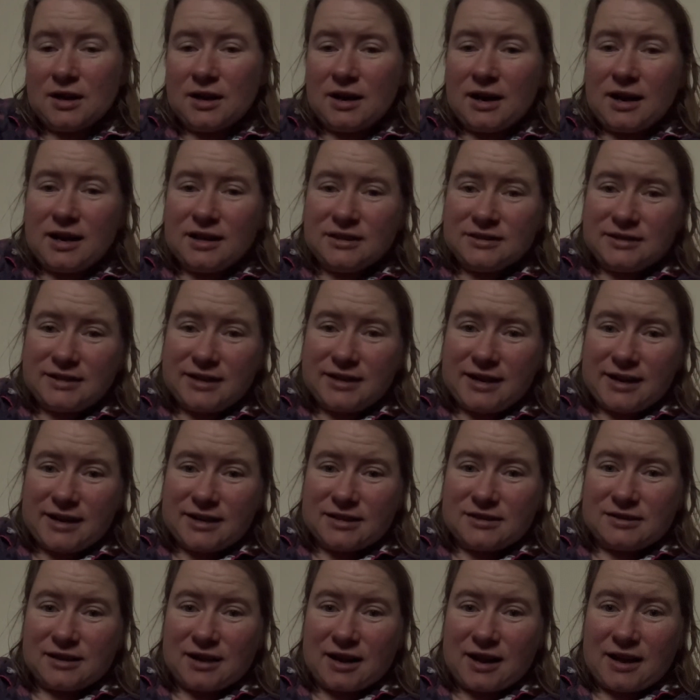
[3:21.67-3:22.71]
I
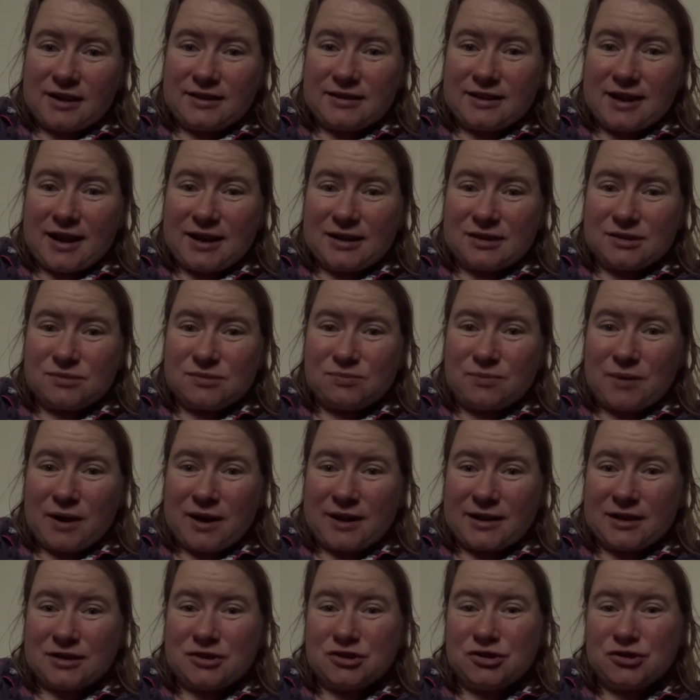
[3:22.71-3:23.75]
did, and that's
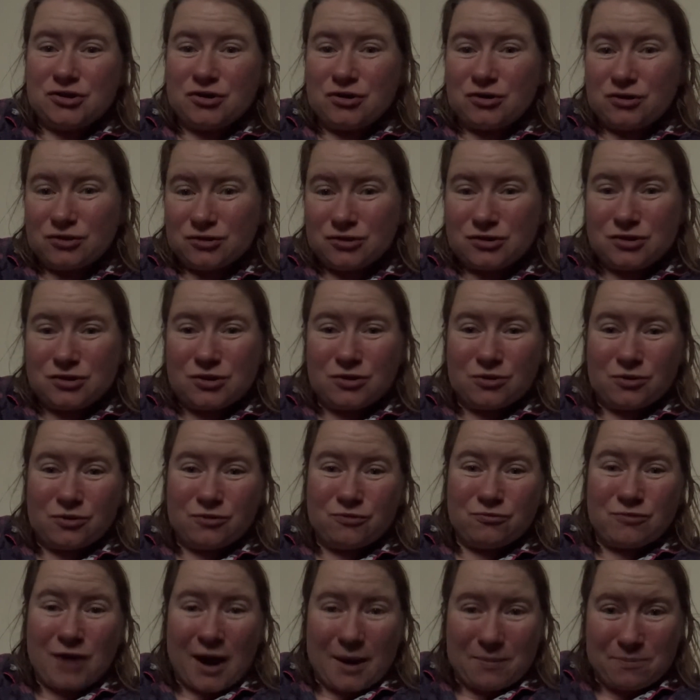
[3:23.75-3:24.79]
why I chose the
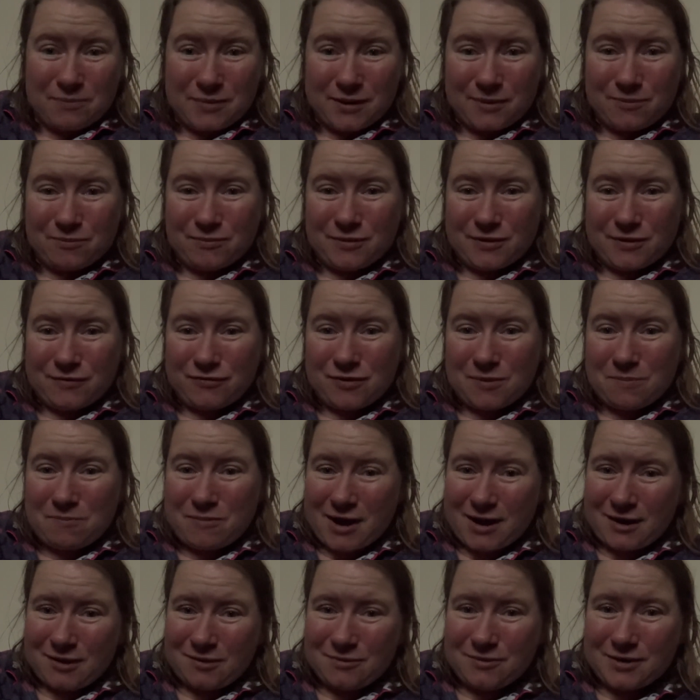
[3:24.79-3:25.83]
wrapping with the
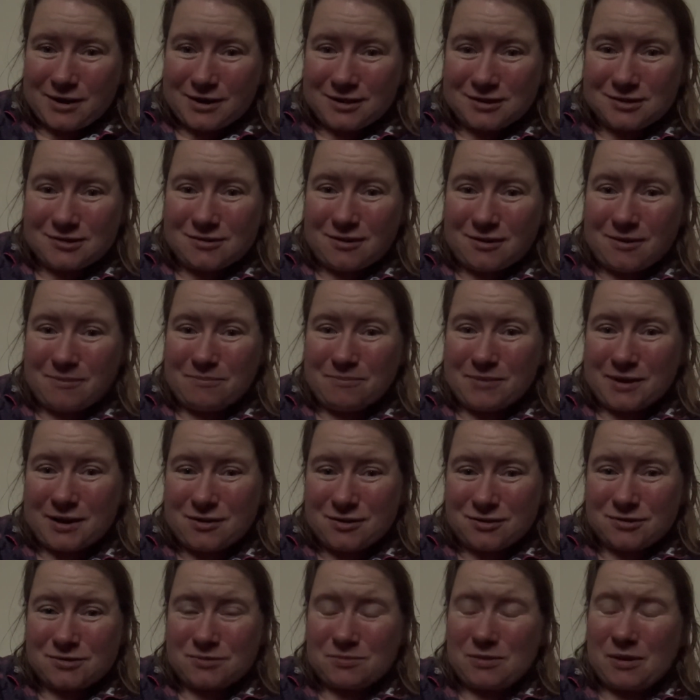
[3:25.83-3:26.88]
penguins on,
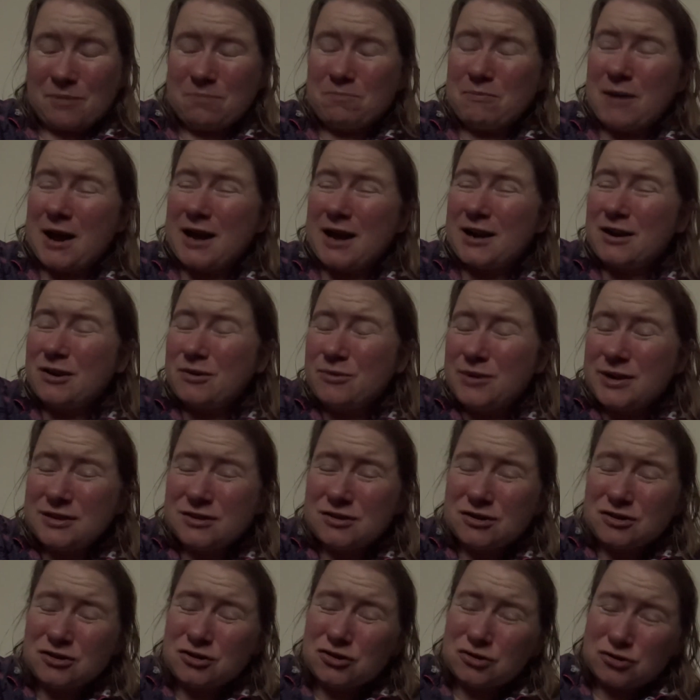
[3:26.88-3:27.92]
because the
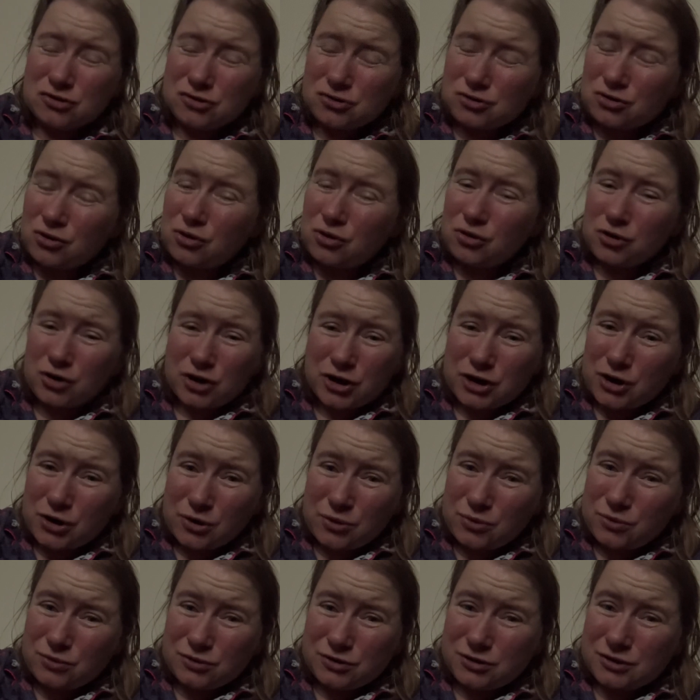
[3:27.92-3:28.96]
penguins are just so
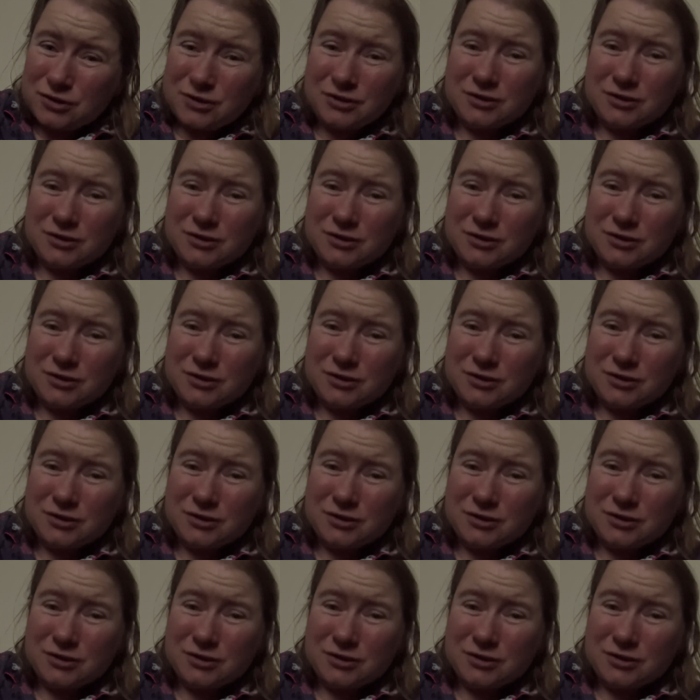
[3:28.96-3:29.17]
cute.